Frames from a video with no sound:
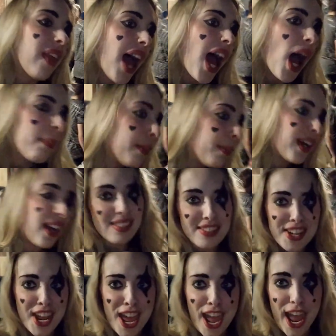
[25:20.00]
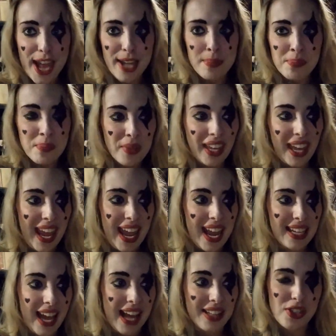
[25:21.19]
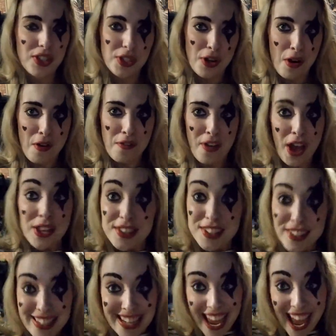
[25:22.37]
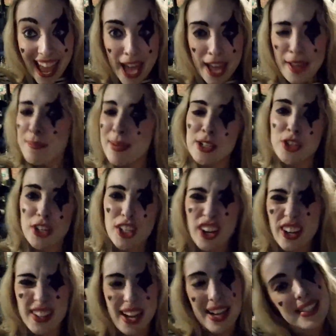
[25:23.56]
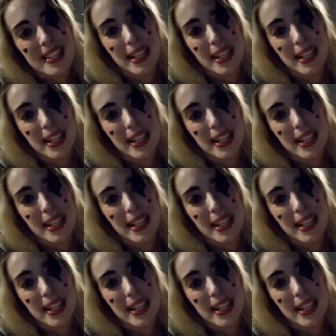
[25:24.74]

a happy birthday cake and stuff. So yeah, make sure you go and